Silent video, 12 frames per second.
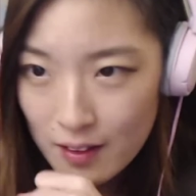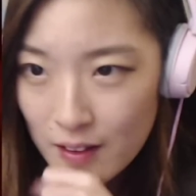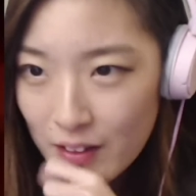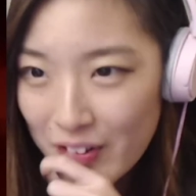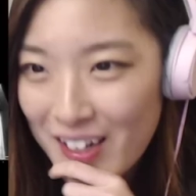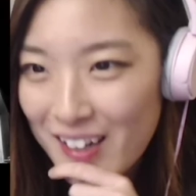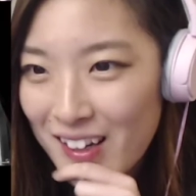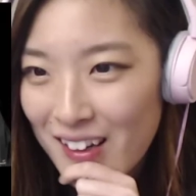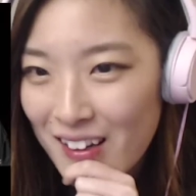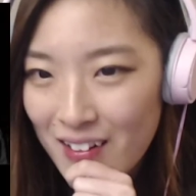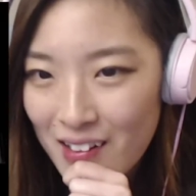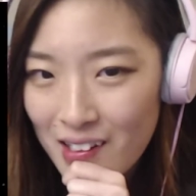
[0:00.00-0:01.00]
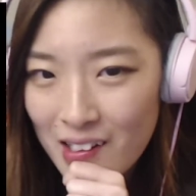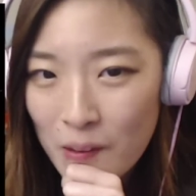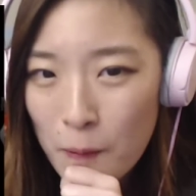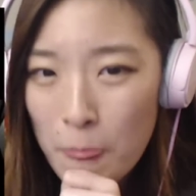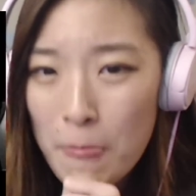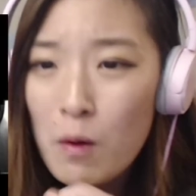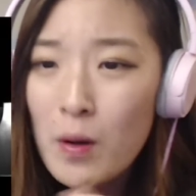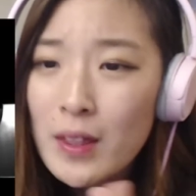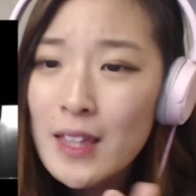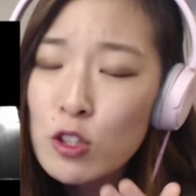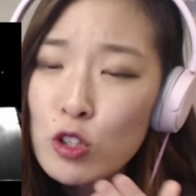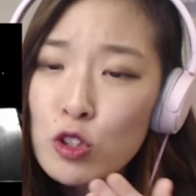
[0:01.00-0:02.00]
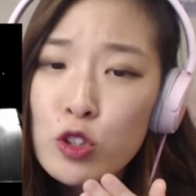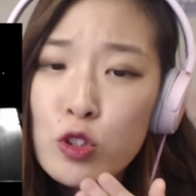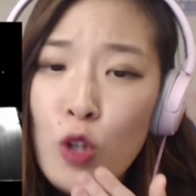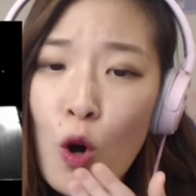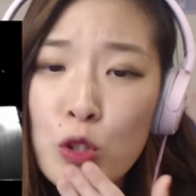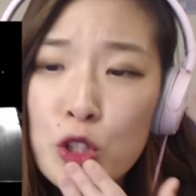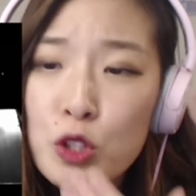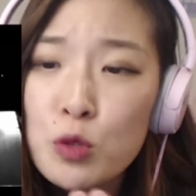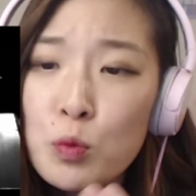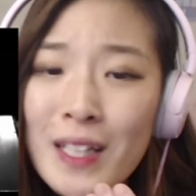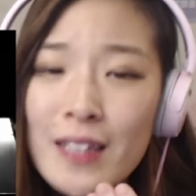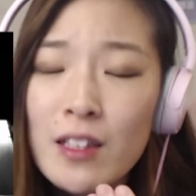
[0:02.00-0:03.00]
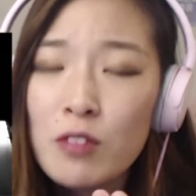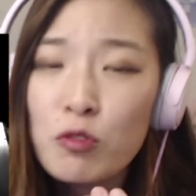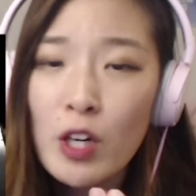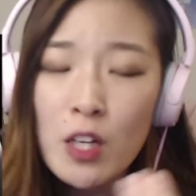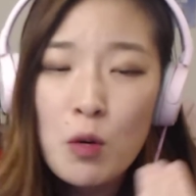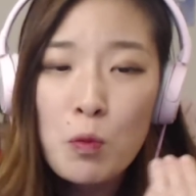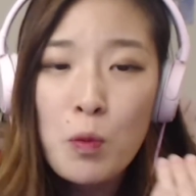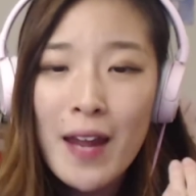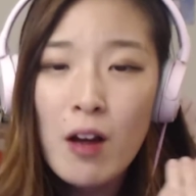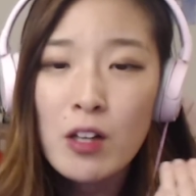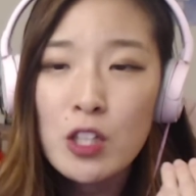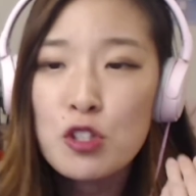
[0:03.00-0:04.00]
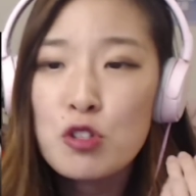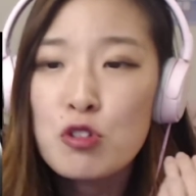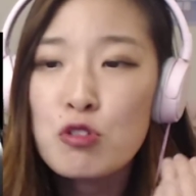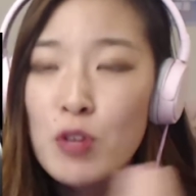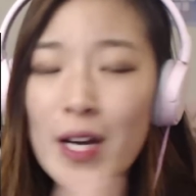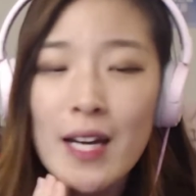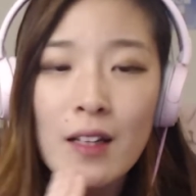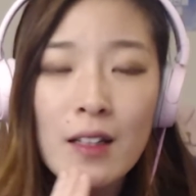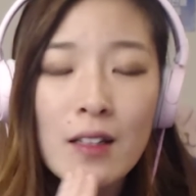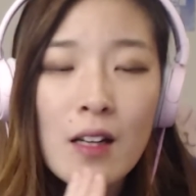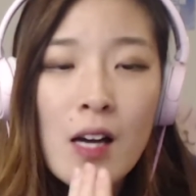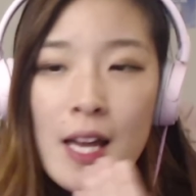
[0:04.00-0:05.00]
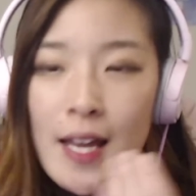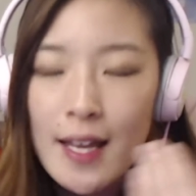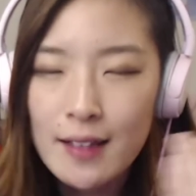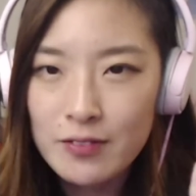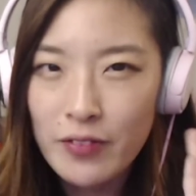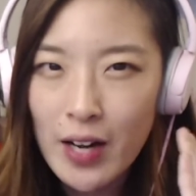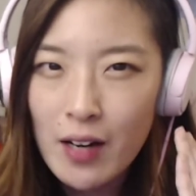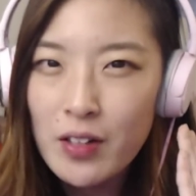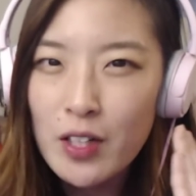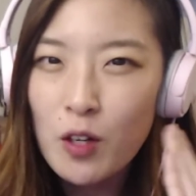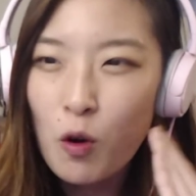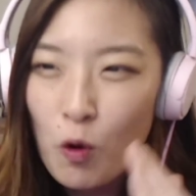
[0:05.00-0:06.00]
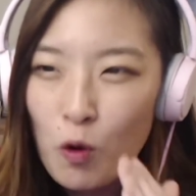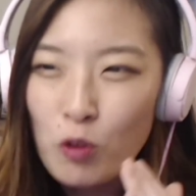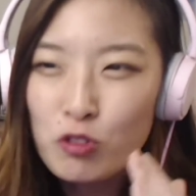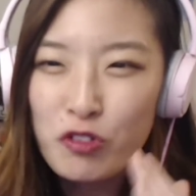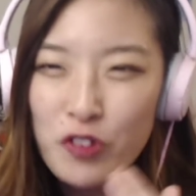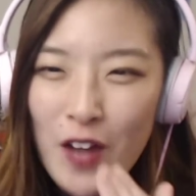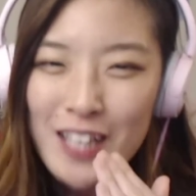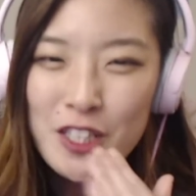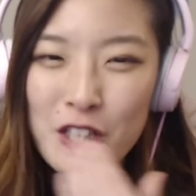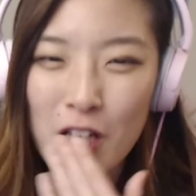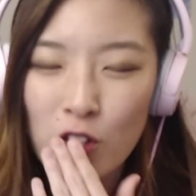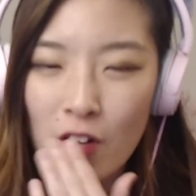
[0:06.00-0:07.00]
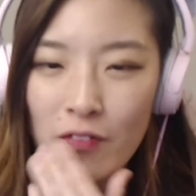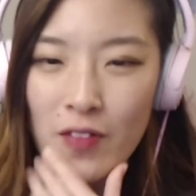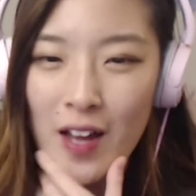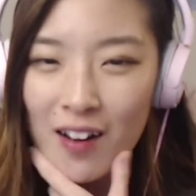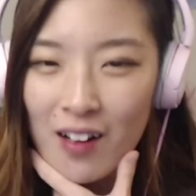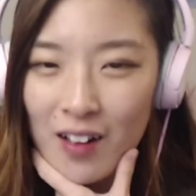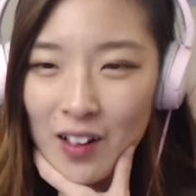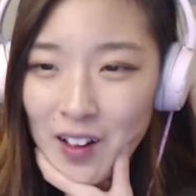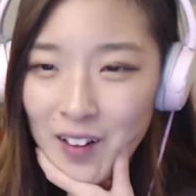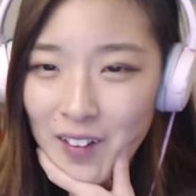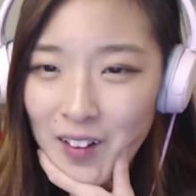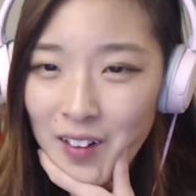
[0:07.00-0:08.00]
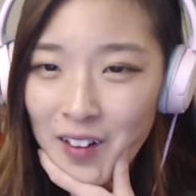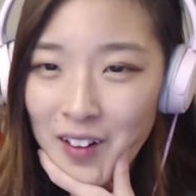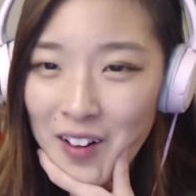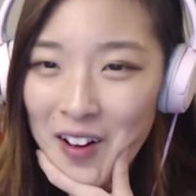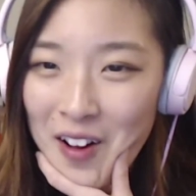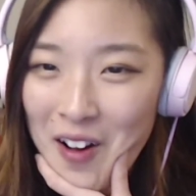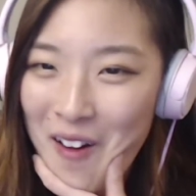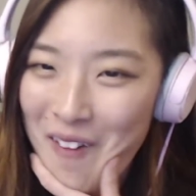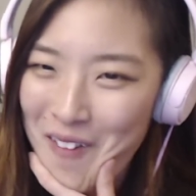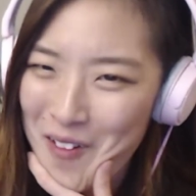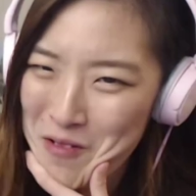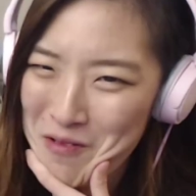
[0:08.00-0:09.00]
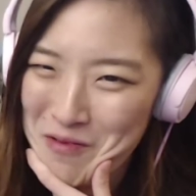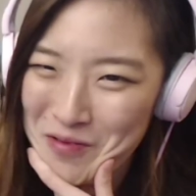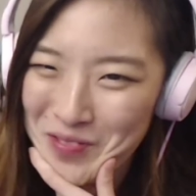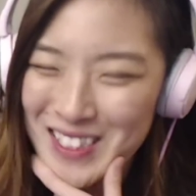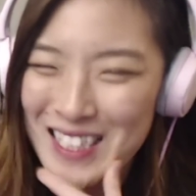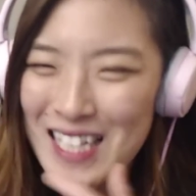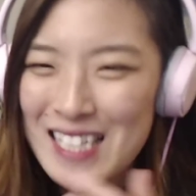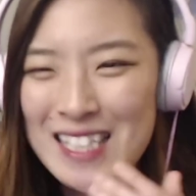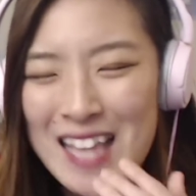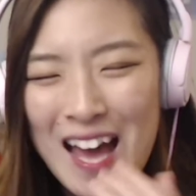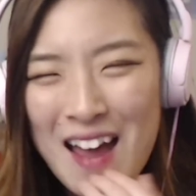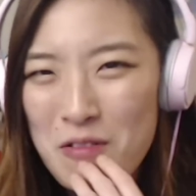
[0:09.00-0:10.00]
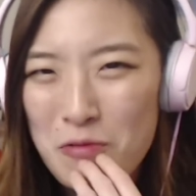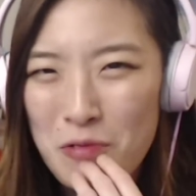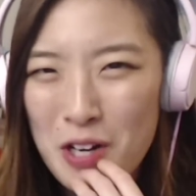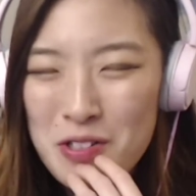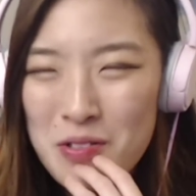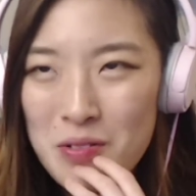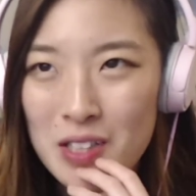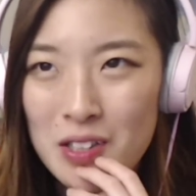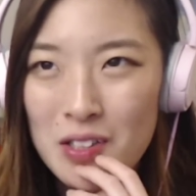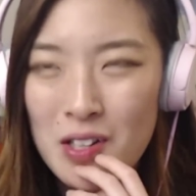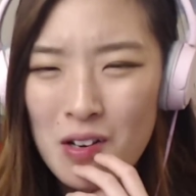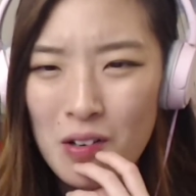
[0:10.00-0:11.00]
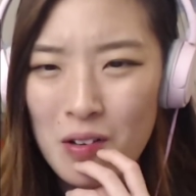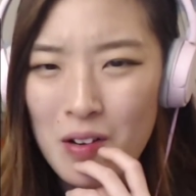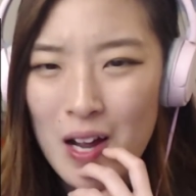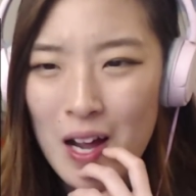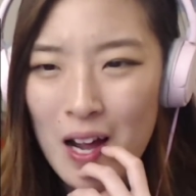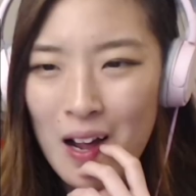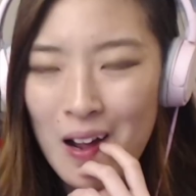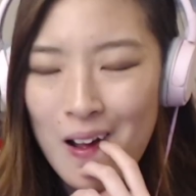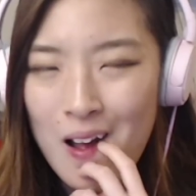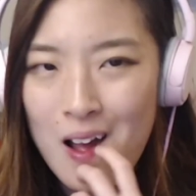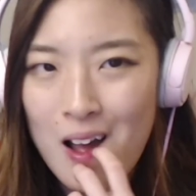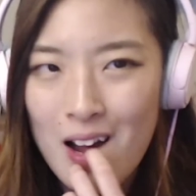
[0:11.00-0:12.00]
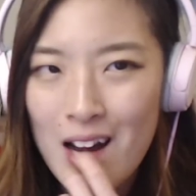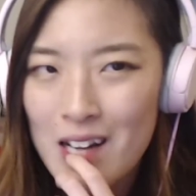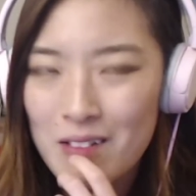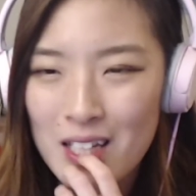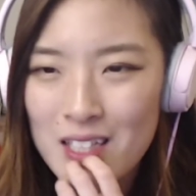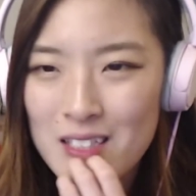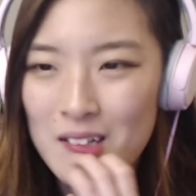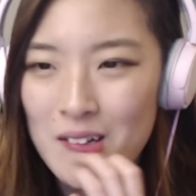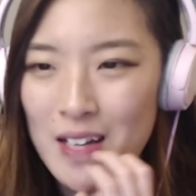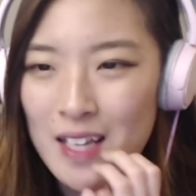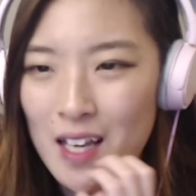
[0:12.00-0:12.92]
Okay. Oh, this is so sweet. They're running away on a train. It's very old fashioned. I love that. Oh, is that one or no? I don't think so. I think I